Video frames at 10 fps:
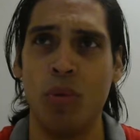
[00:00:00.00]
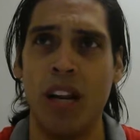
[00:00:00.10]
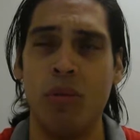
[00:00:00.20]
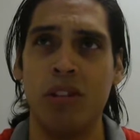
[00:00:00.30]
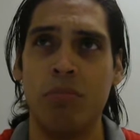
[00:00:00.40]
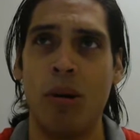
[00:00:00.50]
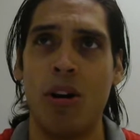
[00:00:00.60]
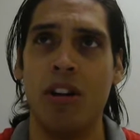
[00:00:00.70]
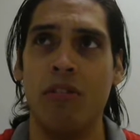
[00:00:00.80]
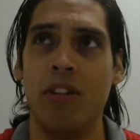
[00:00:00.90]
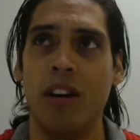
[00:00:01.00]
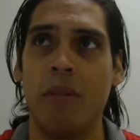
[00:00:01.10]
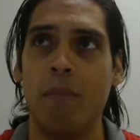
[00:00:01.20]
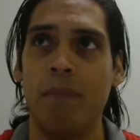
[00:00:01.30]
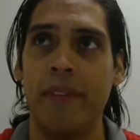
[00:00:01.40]
I was part of
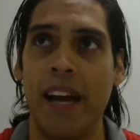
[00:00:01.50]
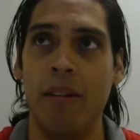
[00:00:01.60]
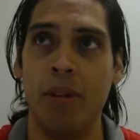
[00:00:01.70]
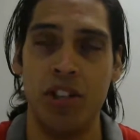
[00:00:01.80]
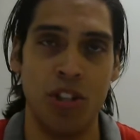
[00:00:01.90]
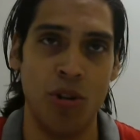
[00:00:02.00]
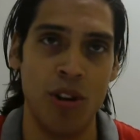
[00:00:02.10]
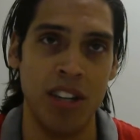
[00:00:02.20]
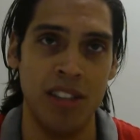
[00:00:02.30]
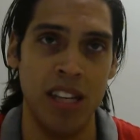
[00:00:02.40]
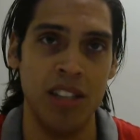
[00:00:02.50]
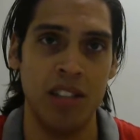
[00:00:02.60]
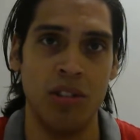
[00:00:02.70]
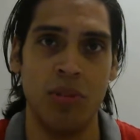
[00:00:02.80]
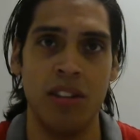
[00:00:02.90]
that missionary
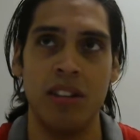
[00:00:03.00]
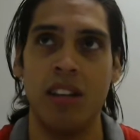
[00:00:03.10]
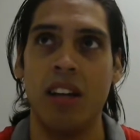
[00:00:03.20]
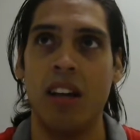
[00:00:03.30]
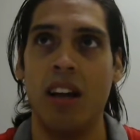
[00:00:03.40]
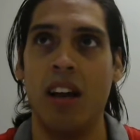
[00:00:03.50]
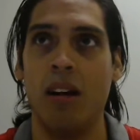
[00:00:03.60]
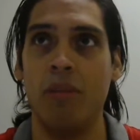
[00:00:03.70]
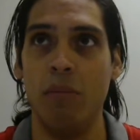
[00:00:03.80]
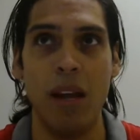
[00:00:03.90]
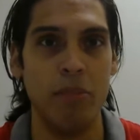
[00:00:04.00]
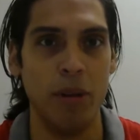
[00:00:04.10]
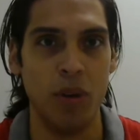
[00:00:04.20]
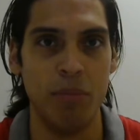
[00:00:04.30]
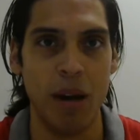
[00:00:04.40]
organization was they made
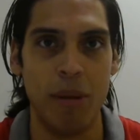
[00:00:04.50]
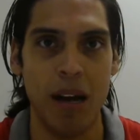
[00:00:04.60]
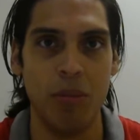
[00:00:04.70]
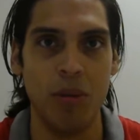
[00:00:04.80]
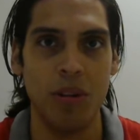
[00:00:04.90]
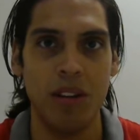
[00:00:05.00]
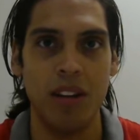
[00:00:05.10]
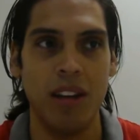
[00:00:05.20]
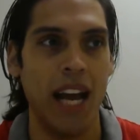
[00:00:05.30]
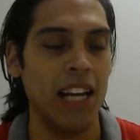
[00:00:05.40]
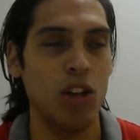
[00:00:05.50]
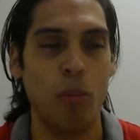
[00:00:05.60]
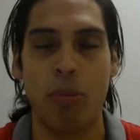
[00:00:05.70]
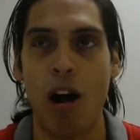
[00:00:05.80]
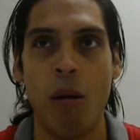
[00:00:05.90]
me read my Bible. I had
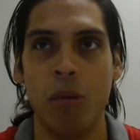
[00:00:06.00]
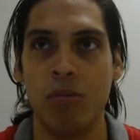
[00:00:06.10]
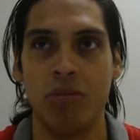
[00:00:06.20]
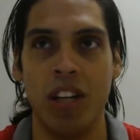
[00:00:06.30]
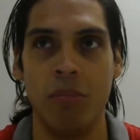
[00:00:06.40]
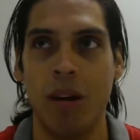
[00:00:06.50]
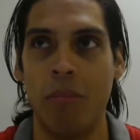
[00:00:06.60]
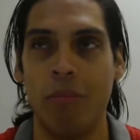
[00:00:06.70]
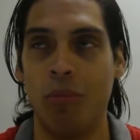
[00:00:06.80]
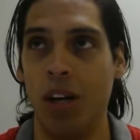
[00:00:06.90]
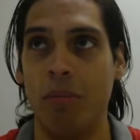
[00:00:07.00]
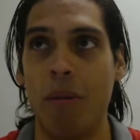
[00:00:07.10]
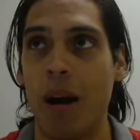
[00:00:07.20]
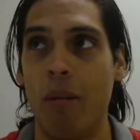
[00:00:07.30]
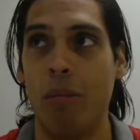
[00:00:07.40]
no problems reading
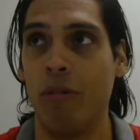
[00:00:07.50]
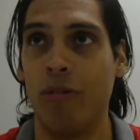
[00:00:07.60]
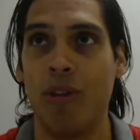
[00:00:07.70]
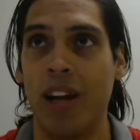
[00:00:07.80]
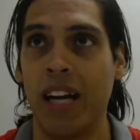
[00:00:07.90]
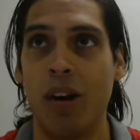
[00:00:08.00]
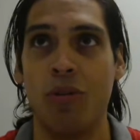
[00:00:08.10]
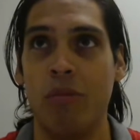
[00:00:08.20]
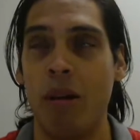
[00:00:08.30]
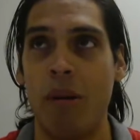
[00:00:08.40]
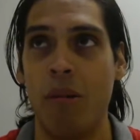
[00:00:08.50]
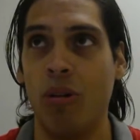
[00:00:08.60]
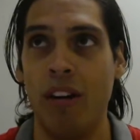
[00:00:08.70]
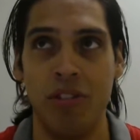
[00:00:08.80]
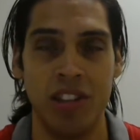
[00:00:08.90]
my Bible before. Like, I would read my
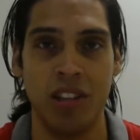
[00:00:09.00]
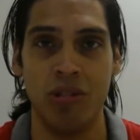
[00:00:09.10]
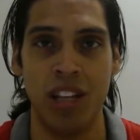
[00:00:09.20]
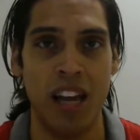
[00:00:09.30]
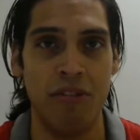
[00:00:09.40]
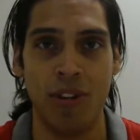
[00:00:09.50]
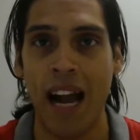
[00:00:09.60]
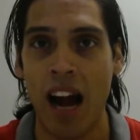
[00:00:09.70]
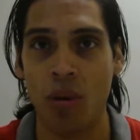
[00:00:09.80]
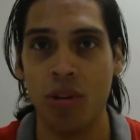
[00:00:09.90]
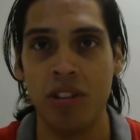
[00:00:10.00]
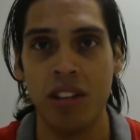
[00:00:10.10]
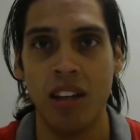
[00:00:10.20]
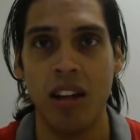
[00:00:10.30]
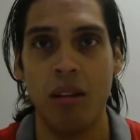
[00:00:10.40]
Bible every single day for hours.
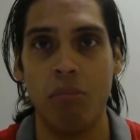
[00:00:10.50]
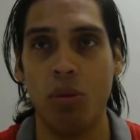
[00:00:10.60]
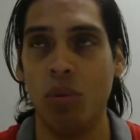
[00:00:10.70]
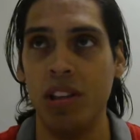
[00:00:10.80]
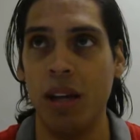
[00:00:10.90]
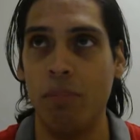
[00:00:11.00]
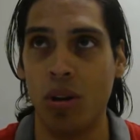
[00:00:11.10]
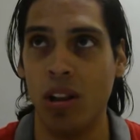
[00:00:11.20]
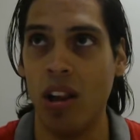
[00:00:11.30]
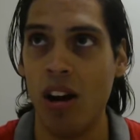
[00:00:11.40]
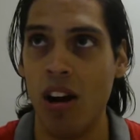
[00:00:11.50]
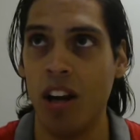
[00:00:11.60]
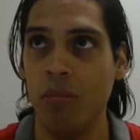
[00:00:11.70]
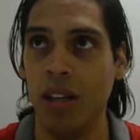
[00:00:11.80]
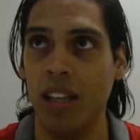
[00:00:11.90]
But when they put a
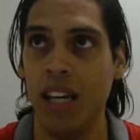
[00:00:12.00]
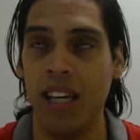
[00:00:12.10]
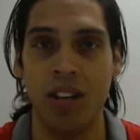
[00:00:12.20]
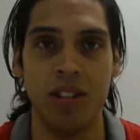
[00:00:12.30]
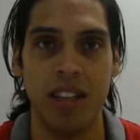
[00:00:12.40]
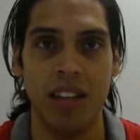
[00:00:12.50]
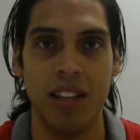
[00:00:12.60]
law on me, they killed it.